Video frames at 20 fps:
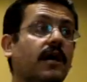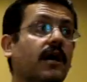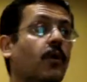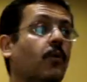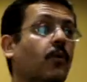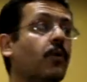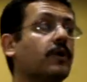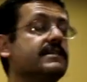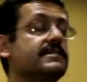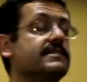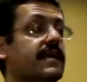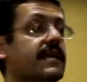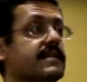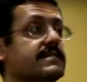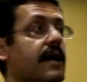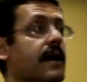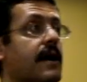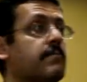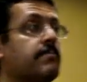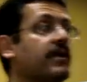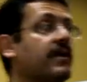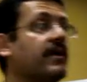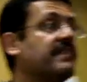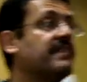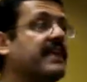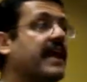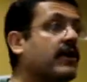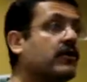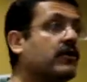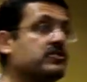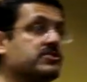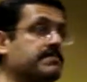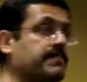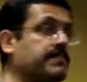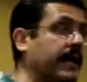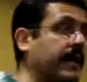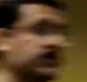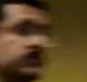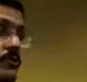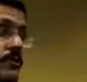What is an example of a narrow
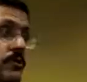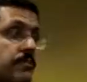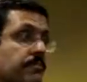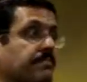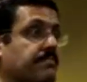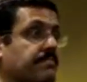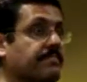spectrum?